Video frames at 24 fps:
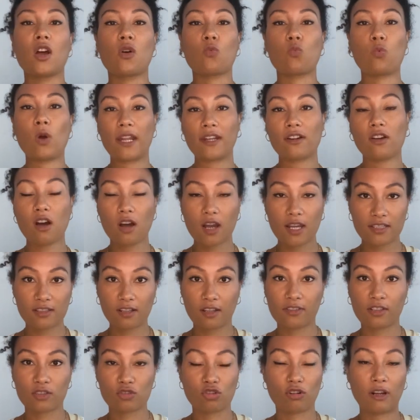When I
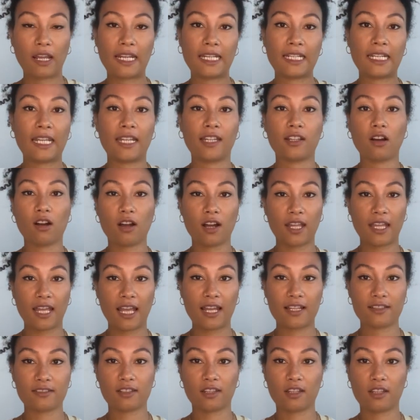done the training, I
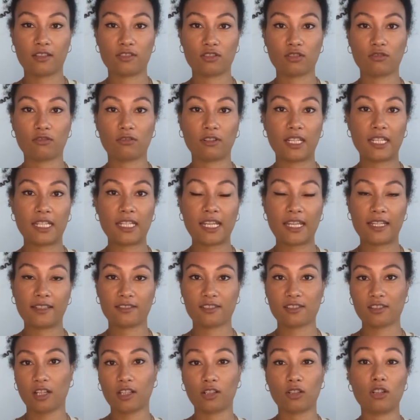had a degree in
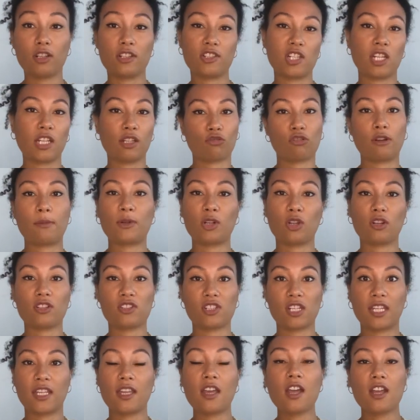psychology and
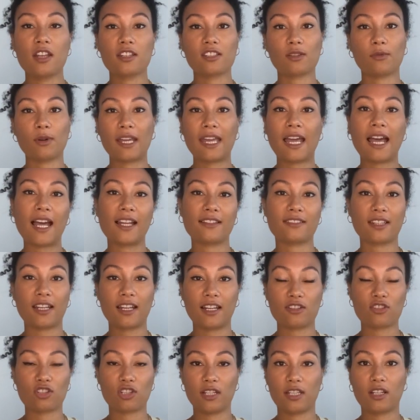criminology, so I had
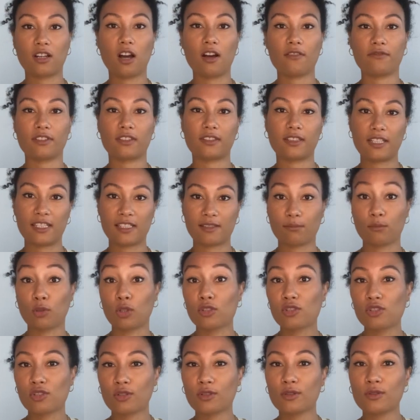actually covered these
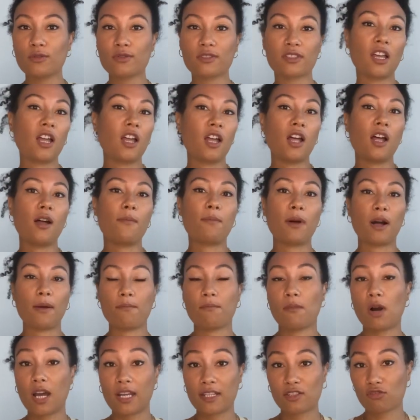modules, but
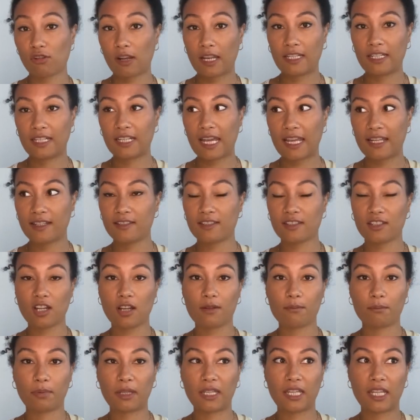my training ended
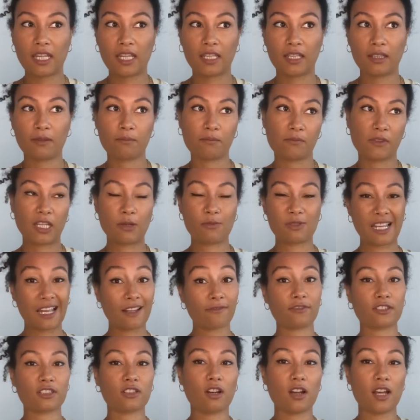up being, it's
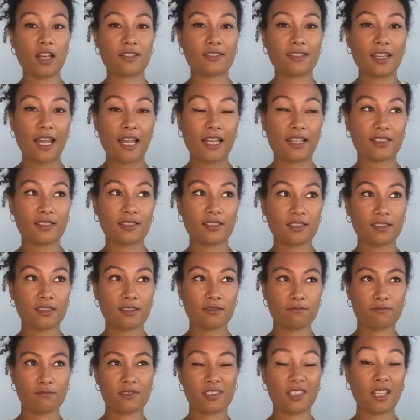advertised as
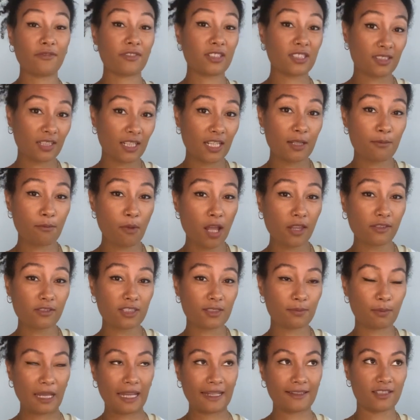17 months,
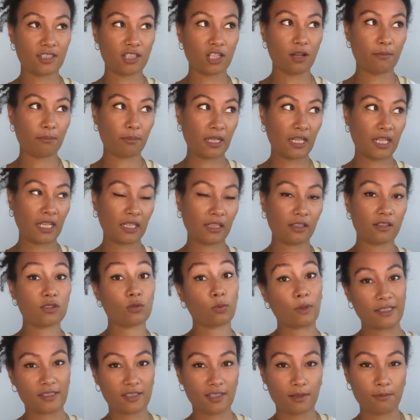but ended up being
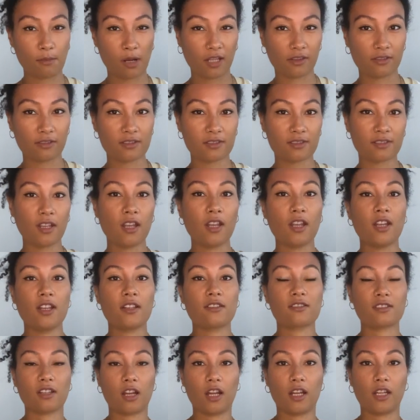20 months.
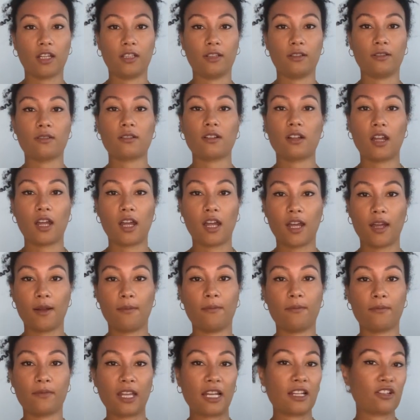So
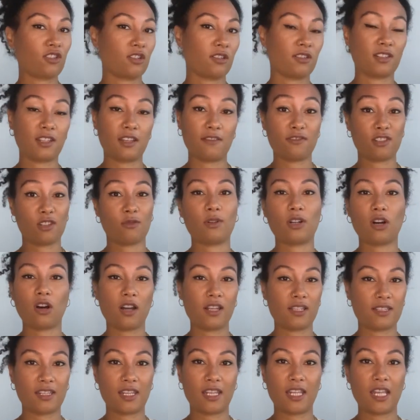that just gives you an
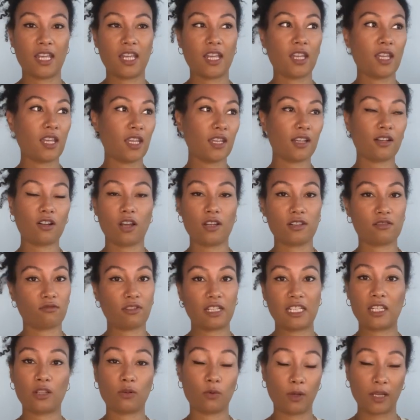idea. It goes
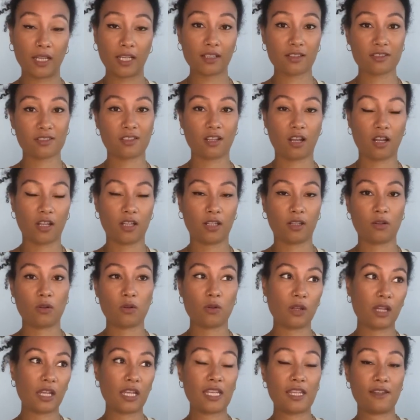really quick, so
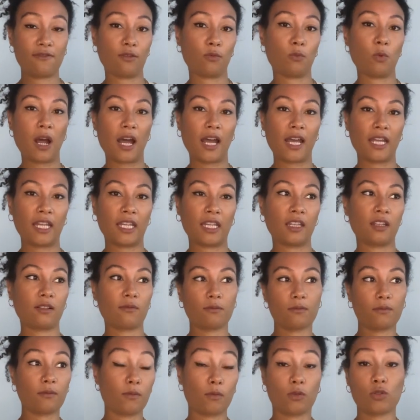either way,
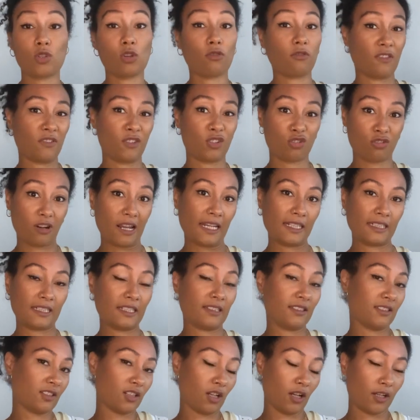you're on the training,
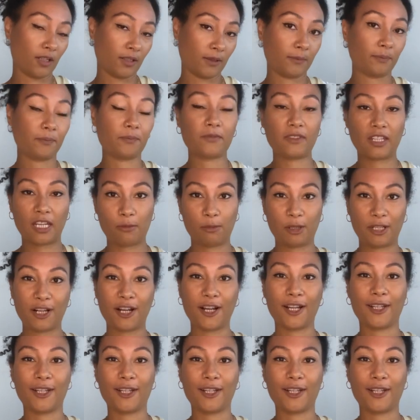so there we go.